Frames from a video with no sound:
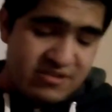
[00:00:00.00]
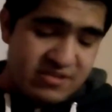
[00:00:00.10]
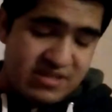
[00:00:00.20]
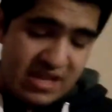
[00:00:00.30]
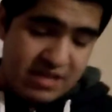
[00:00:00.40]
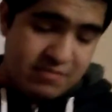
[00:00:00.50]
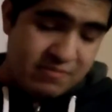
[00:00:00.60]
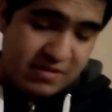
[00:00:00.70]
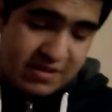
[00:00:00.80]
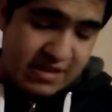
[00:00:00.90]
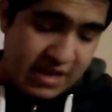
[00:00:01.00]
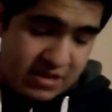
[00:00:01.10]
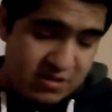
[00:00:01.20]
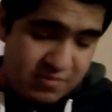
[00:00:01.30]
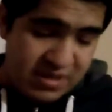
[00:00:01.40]
stay with the
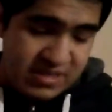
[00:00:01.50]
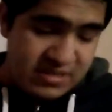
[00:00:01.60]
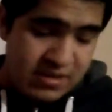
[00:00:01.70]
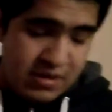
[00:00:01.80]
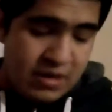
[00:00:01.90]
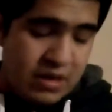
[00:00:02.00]
humans